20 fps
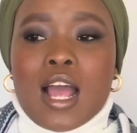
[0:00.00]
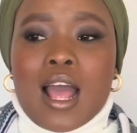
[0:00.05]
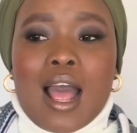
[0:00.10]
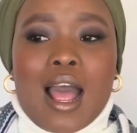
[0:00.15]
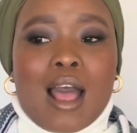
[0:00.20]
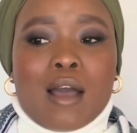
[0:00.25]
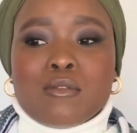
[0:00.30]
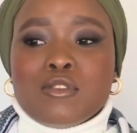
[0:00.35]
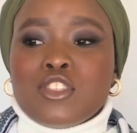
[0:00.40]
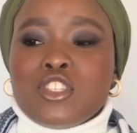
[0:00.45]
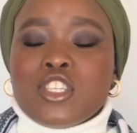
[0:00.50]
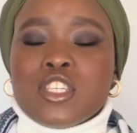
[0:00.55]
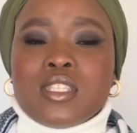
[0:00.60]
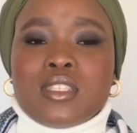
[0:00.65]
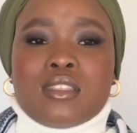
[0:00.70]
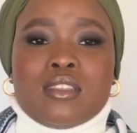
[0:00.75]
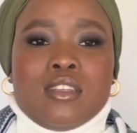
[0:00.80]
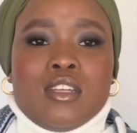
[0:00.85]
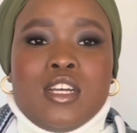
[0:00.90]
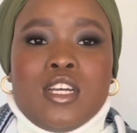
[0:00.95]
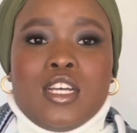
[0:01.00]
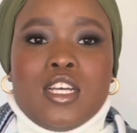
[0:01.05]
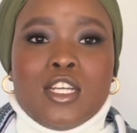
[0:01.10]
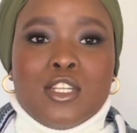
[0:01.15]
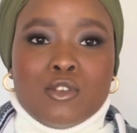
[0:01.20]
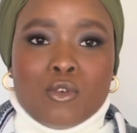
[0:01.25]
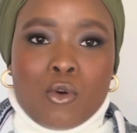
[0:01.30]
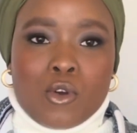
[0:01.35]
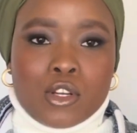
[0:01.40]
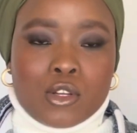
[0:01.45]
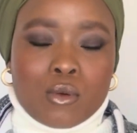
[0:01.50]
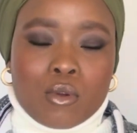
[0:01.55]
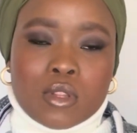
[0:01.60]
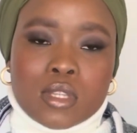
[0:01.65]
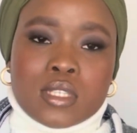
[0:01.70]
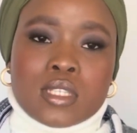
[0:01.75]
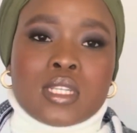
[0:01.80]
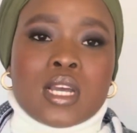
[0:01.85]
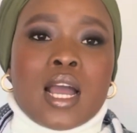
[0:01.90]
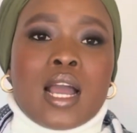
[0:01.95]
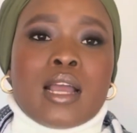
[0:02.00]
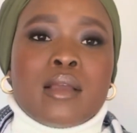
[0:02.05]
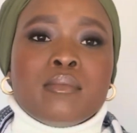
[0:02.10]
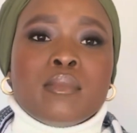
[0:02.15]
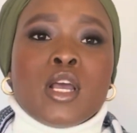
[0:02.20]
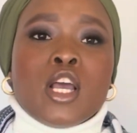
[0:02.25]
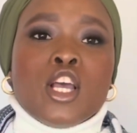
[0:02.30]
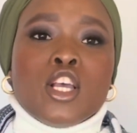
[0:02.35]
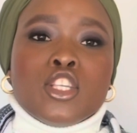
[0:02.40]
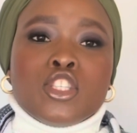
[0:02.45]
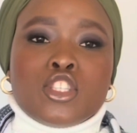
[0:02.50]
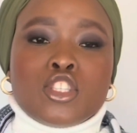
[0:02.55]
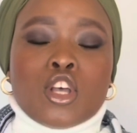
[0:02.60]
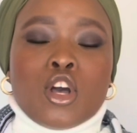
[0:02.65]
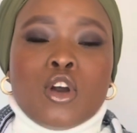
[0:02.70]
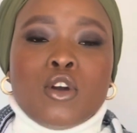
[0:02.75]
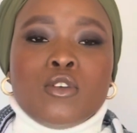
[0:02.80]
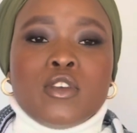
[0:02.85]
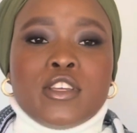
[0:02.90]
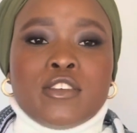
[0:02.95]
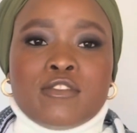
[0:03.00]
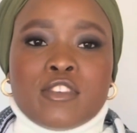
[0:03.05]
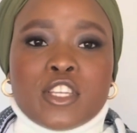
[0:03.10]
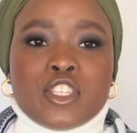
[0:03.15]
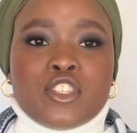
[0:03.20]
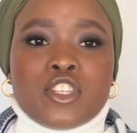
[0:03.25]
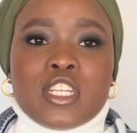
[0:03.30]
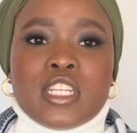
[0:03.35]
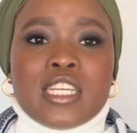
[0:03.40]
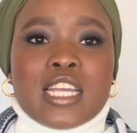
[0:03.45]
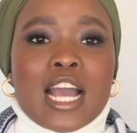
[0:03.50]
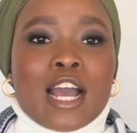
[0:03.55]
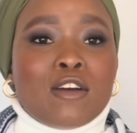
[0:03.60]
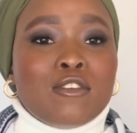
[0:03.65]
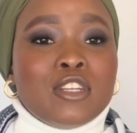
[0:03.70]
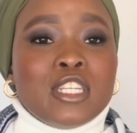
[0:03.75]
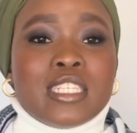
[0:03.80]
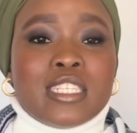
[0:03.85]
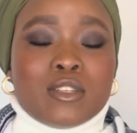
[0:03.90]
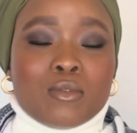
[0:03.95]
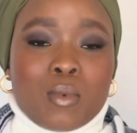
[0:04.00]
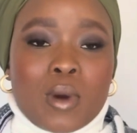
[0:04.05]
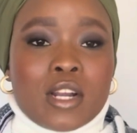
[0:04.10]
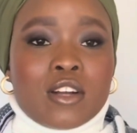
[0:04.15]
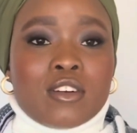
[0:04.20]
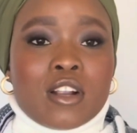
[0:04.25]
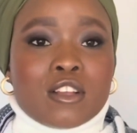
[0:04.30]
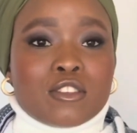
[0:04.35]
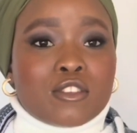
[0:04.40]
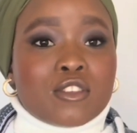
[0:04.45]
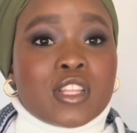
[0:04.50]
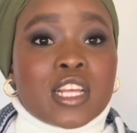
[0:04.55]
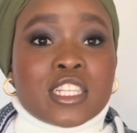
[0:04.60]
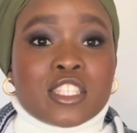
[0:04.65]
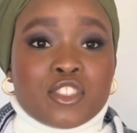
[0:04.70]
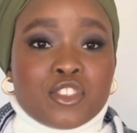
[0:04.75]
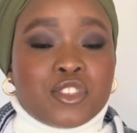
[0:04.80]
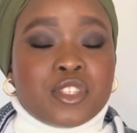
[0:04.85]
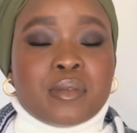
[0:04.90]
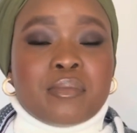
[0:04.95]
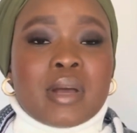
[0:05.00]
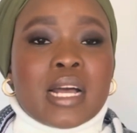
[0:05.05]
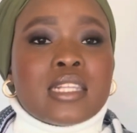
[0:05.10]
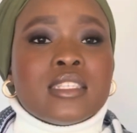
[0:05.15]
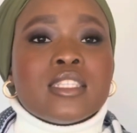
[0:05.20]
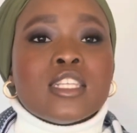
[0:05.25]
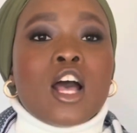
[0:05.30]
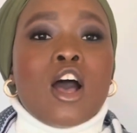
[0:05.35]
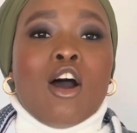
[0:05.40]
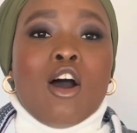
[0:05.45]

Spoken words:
I was just annoyed all the time. So eventually I only did one round, so that's 3 months.